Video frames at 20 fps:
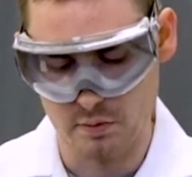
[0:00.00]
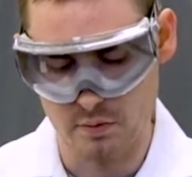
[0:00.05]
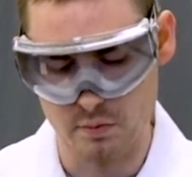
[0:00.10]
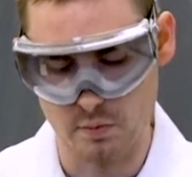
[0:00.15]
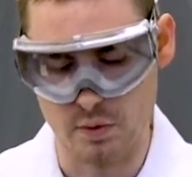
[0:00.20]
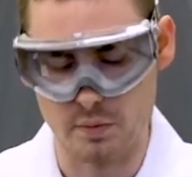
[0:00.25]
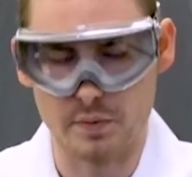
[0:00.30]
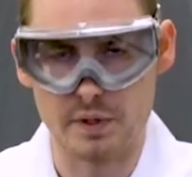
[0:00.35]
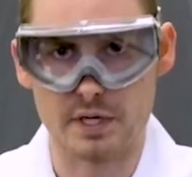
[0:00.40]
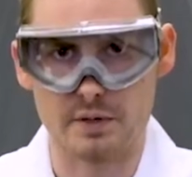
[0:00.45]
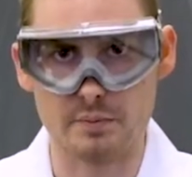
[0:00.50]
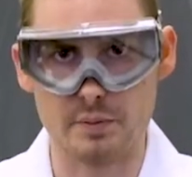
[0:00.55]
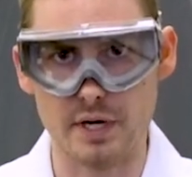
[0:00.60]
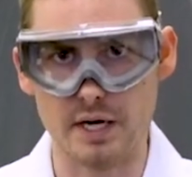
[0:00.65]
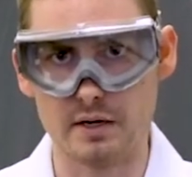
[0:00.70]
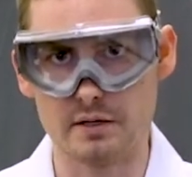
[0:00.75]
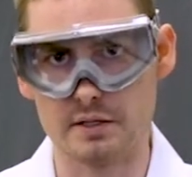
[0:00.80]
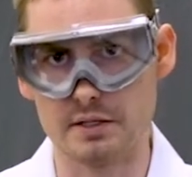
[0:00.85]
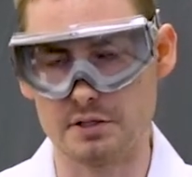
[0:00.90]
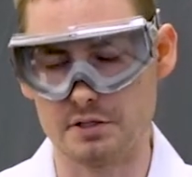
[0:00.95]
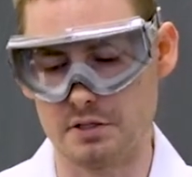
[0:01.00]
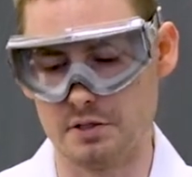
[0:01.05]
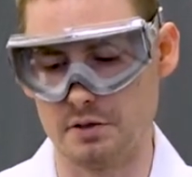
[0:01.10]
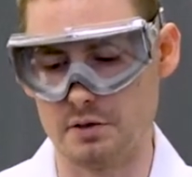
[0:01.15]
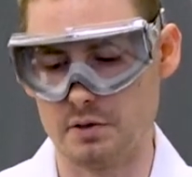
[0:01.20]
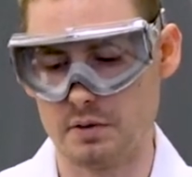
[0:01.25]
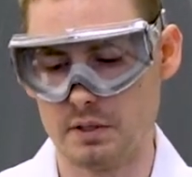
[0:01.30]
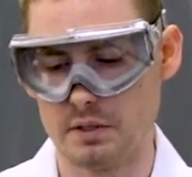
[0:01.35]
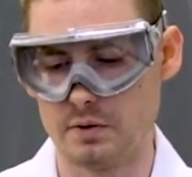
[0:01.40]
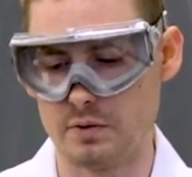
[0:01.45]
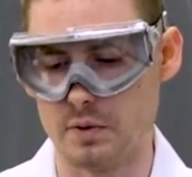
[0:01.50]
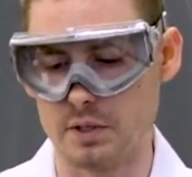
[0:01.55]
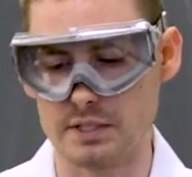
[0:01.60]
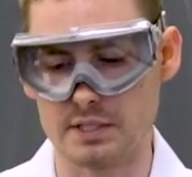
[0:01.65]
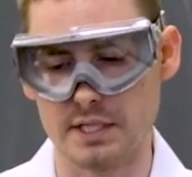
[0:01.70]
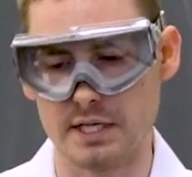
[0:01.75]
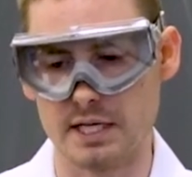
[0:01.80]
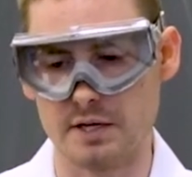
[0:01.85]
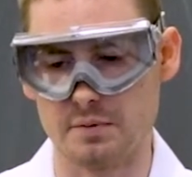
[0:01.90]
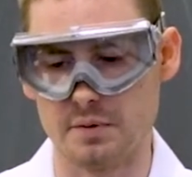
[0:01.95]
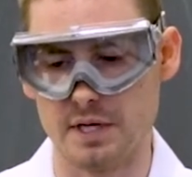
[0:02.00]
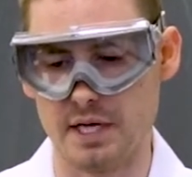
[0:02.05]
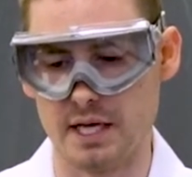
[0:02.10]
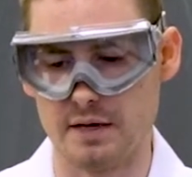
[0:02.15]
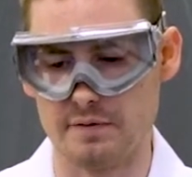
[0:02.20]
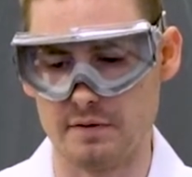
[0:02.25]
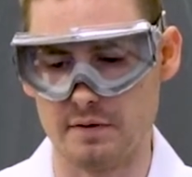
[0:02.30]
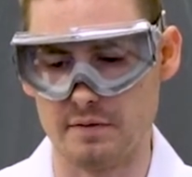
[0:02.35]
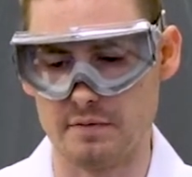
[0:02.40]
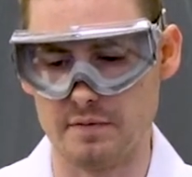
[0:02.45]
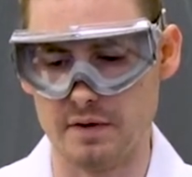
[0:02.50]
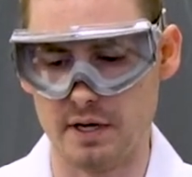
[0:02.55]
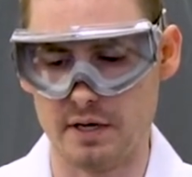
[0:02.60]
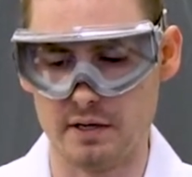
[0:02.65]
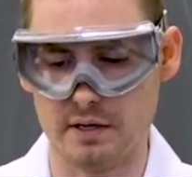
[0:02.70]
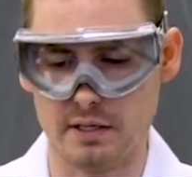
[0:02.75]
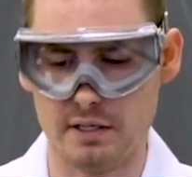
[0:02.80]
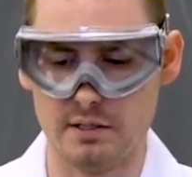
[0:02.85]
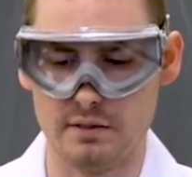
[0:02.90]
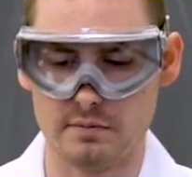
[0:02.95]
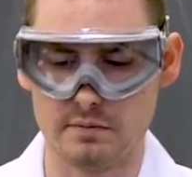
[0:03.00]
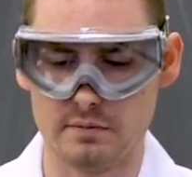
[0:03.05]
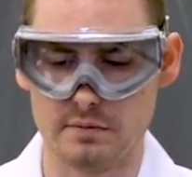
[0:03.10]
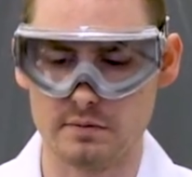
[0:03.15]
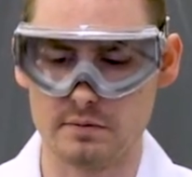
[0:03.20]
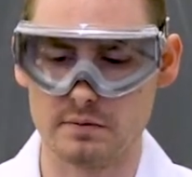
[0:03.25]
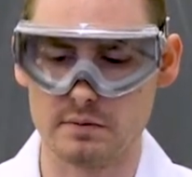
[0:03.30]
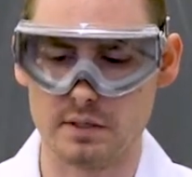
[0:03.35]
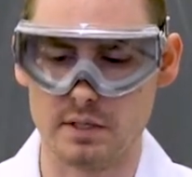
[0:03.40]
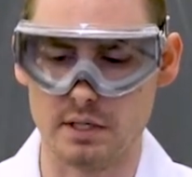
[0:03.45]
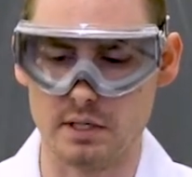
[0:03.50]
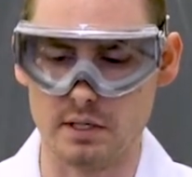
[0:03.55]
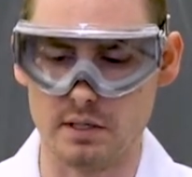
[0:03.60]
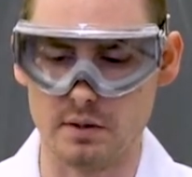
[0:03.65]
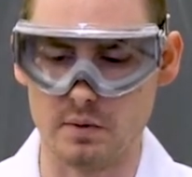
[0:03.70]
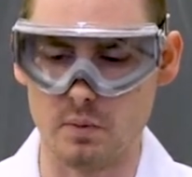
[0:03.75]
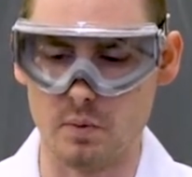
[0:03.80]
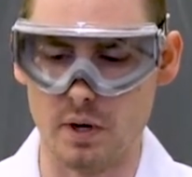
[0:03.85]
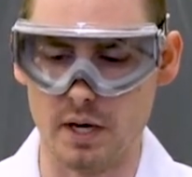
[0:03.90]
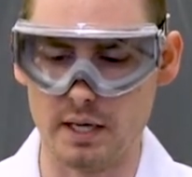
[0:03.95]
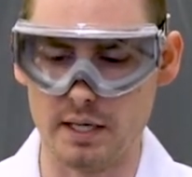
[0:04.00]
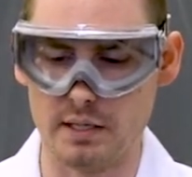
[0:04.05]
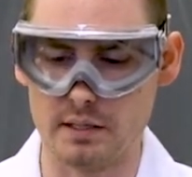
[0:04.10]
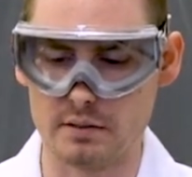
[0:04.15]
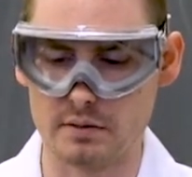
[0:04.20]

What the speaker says: When we compare the two, once again we have a very white